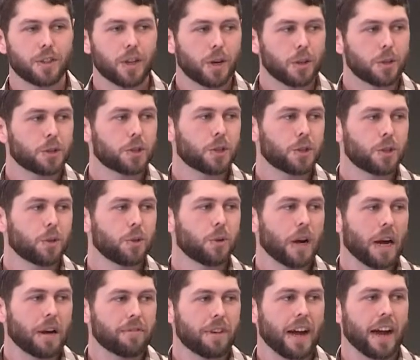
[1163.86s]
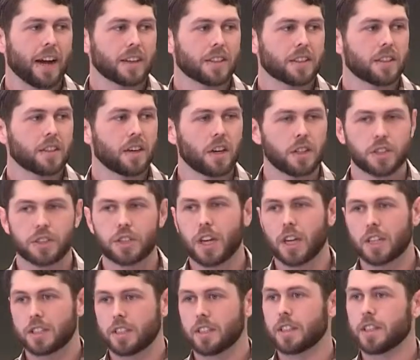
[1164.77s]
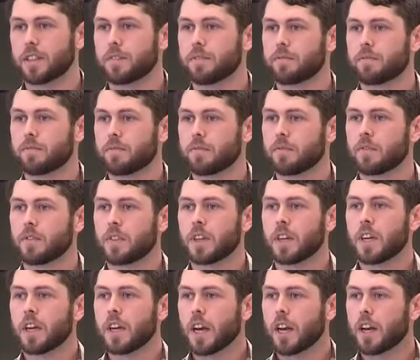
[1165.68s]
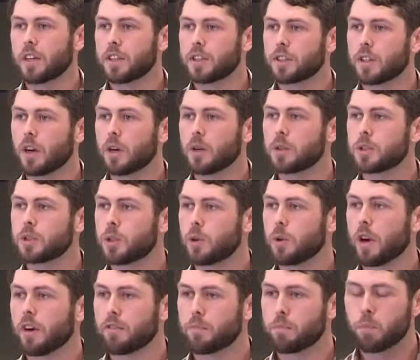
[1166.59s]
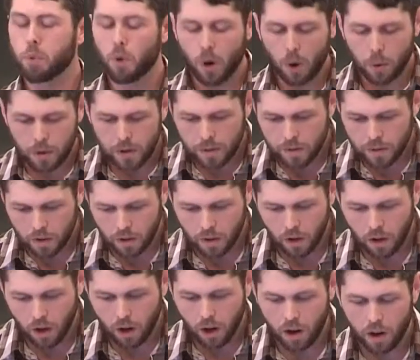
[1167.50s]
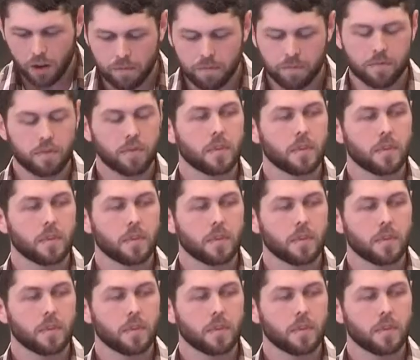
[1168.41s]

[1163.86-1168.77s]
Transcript: those who have acted unjustly. It is those who have broken the law.